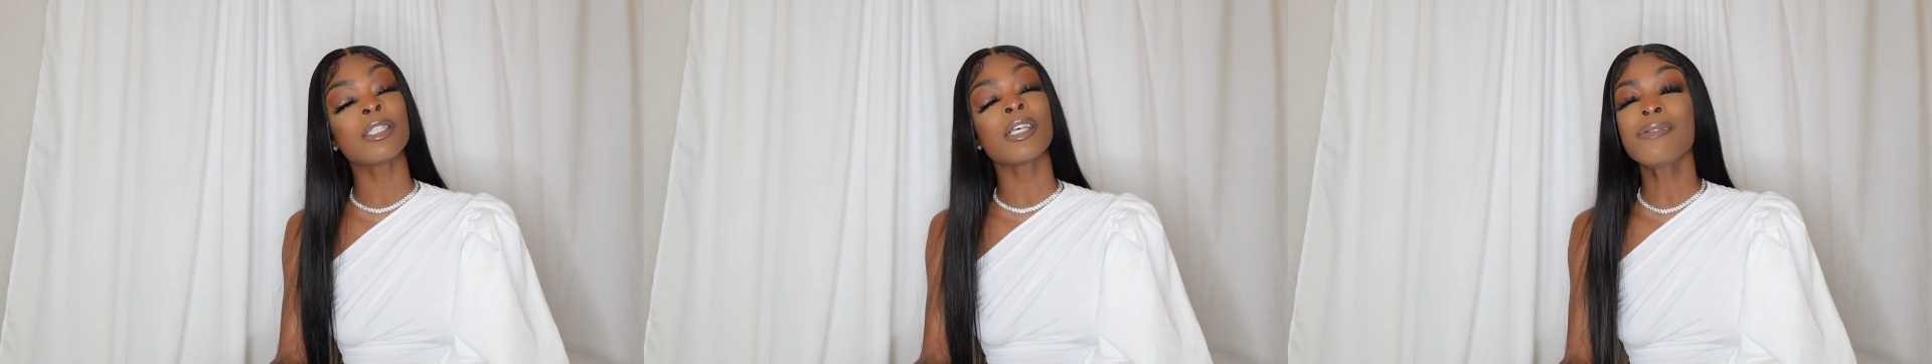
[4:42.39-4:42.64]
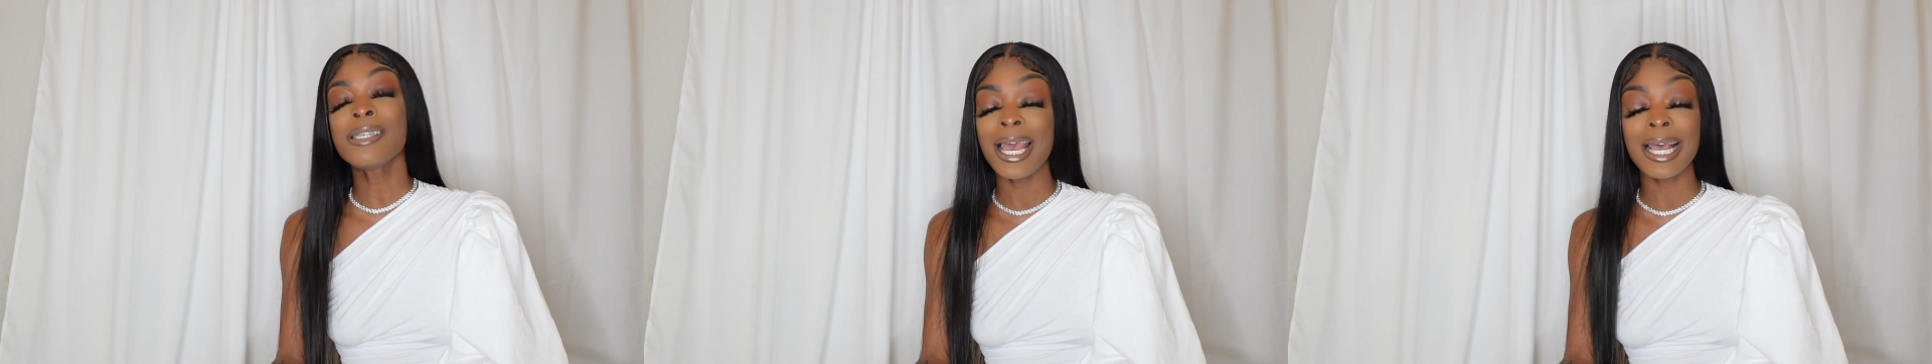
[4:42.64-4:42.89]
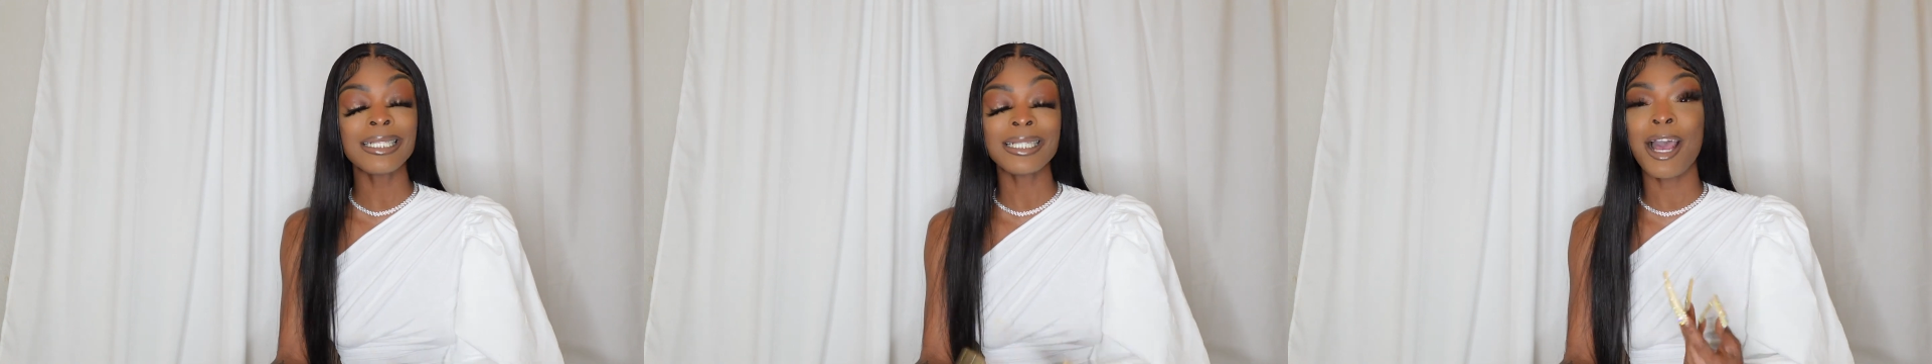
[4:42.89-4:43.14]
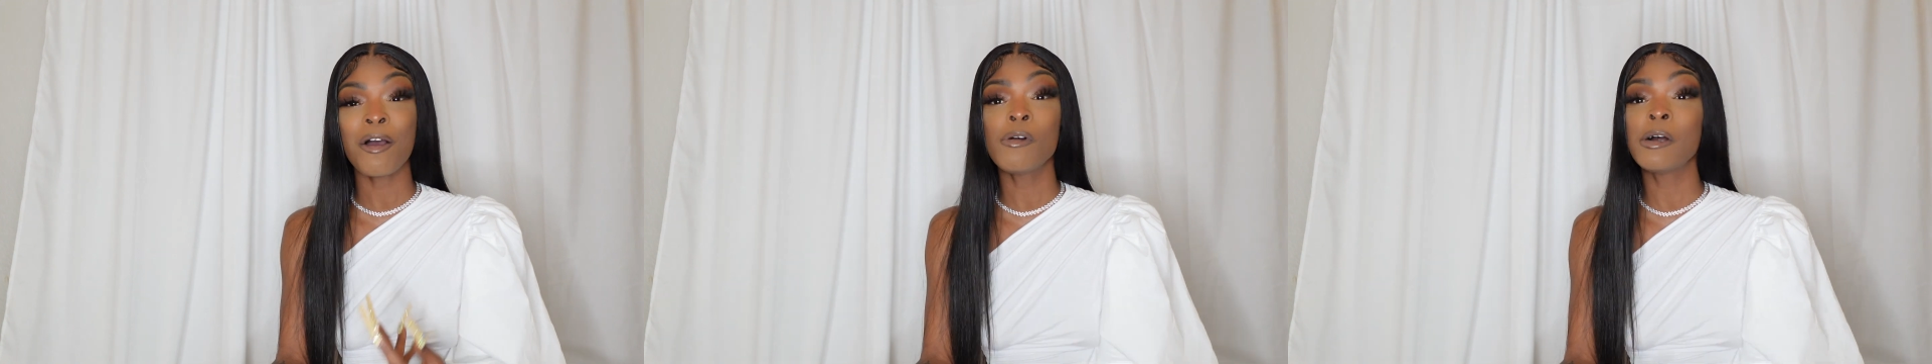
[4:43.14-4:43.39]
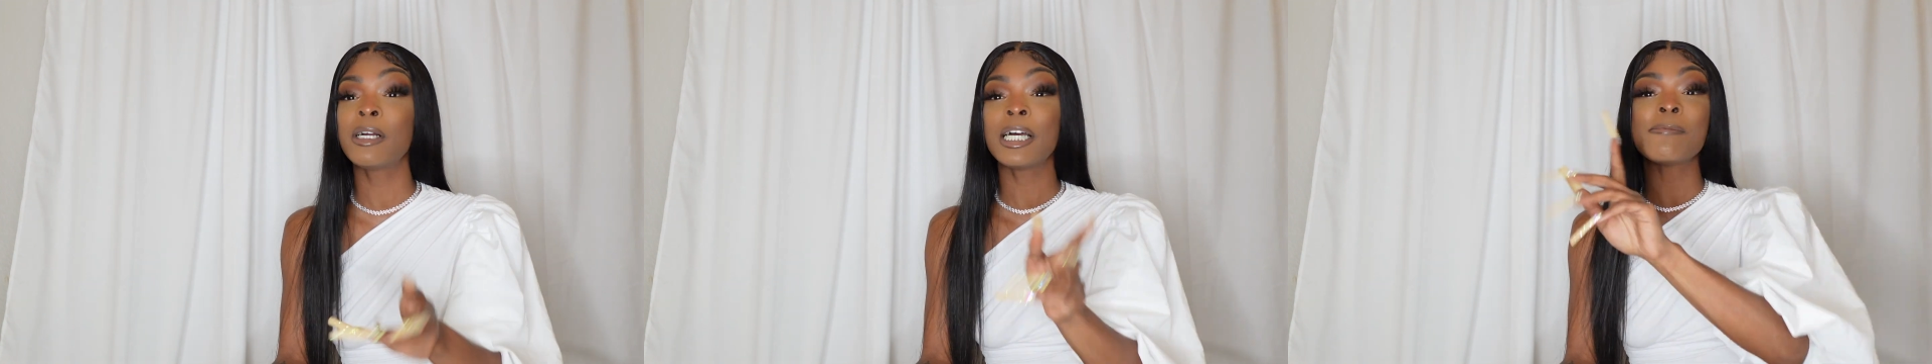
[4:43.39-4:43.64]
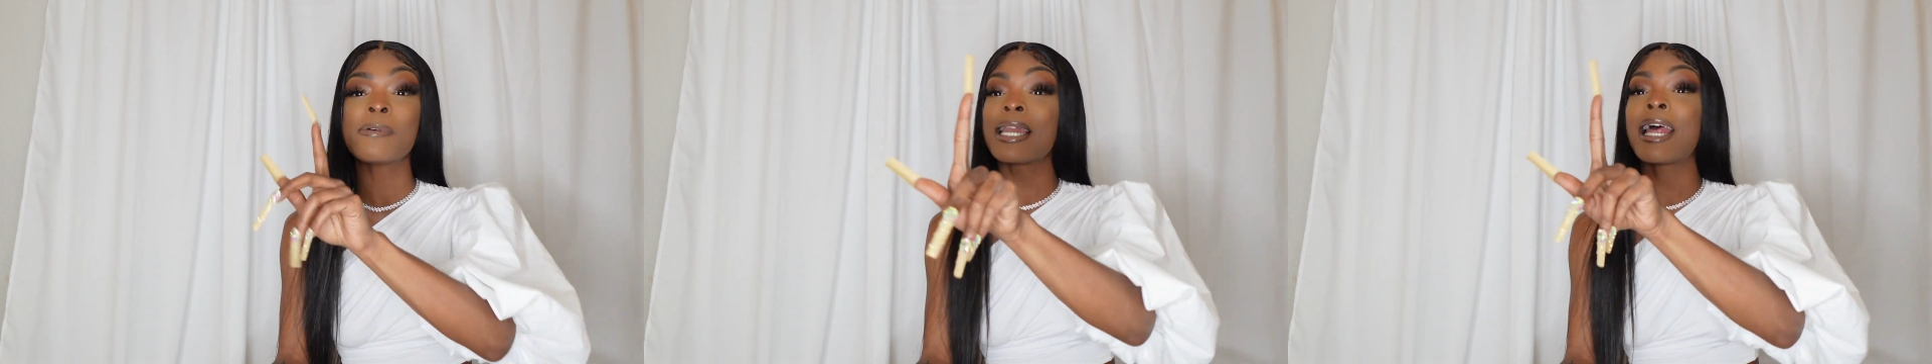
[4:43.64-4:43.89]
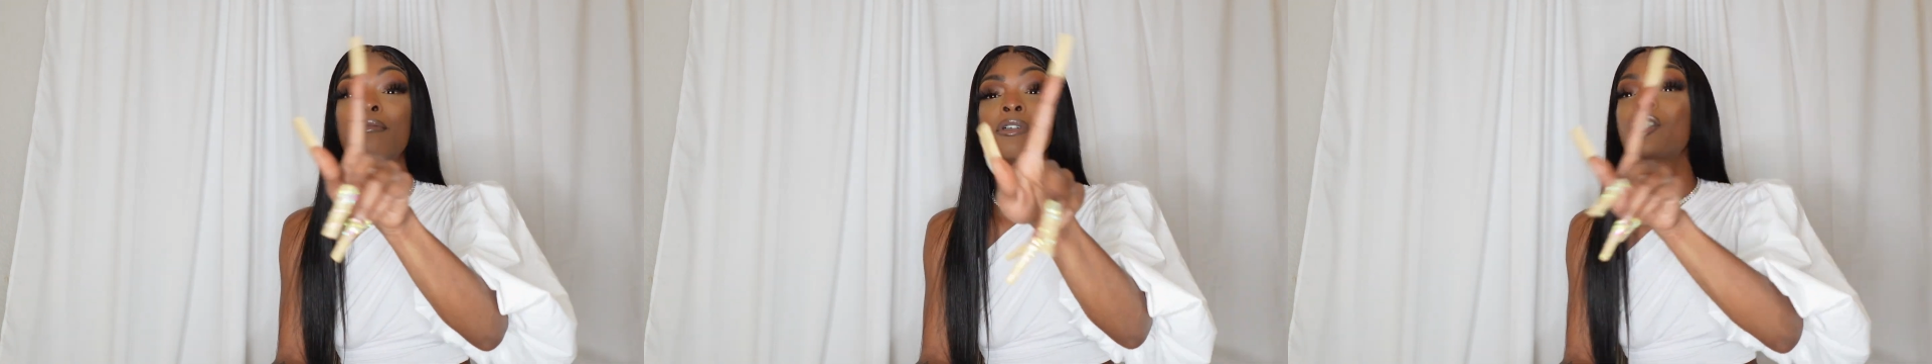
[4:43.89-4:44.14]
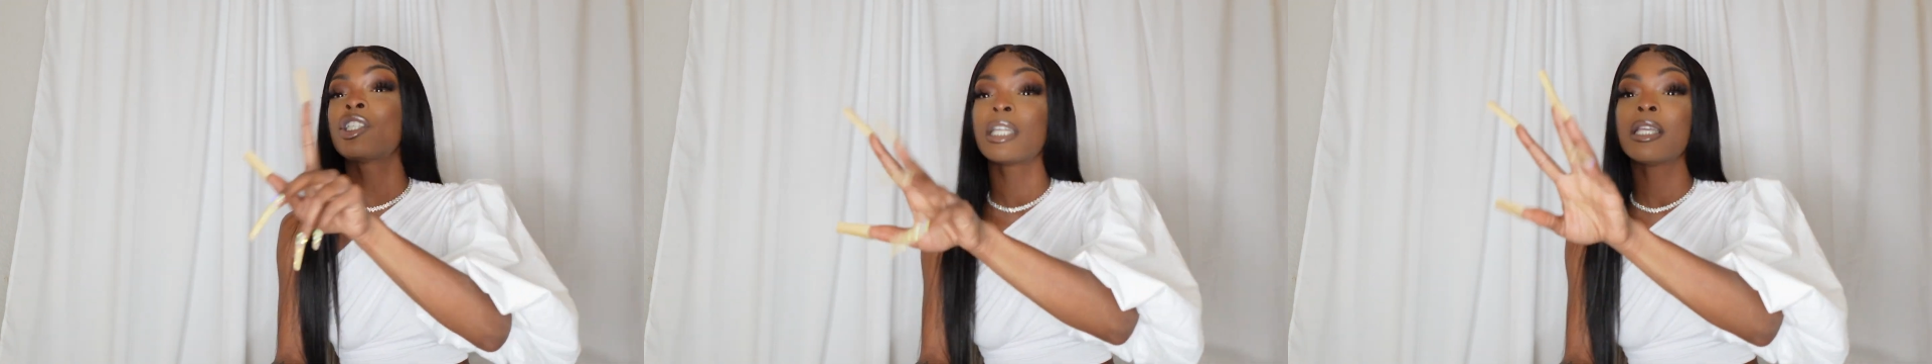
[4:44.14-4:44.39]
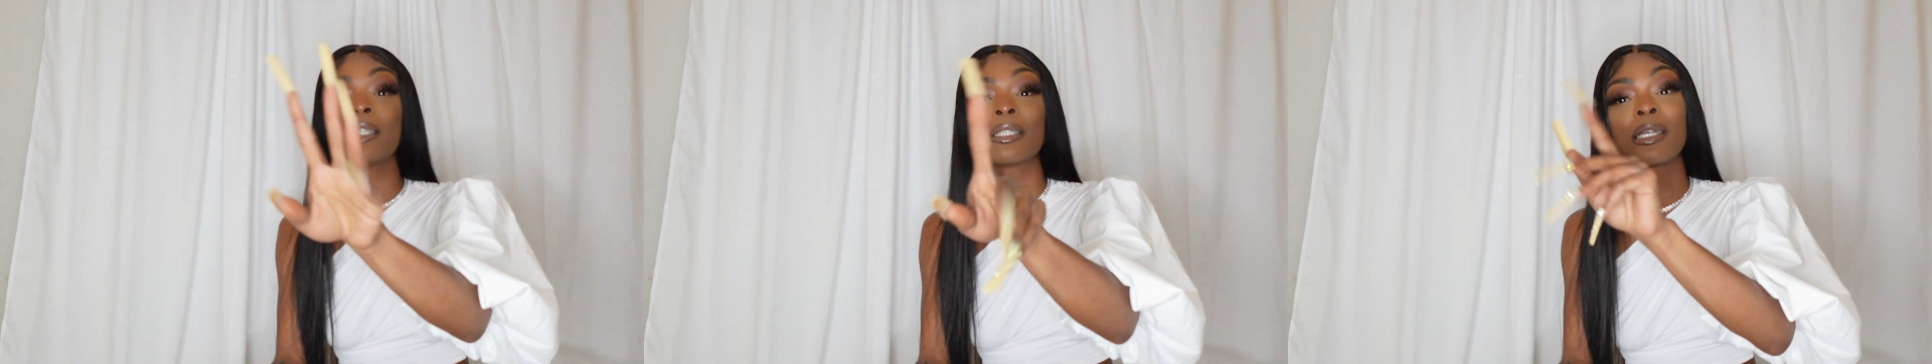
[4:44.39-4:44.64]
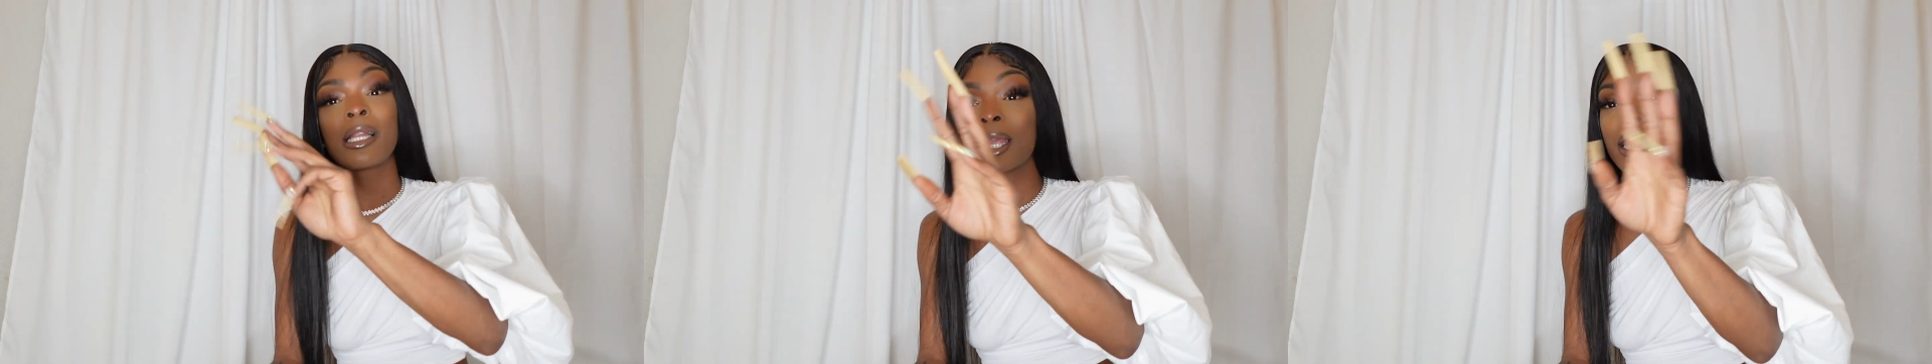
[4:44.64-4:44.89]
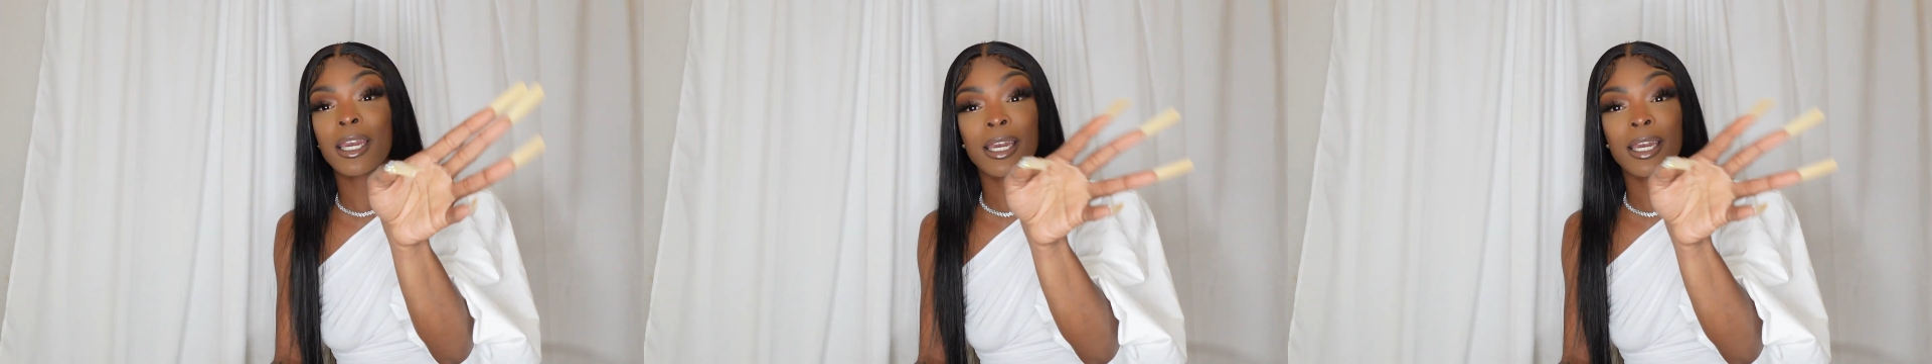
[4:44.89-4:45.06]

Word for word: So yes, I woke up and I was just clicking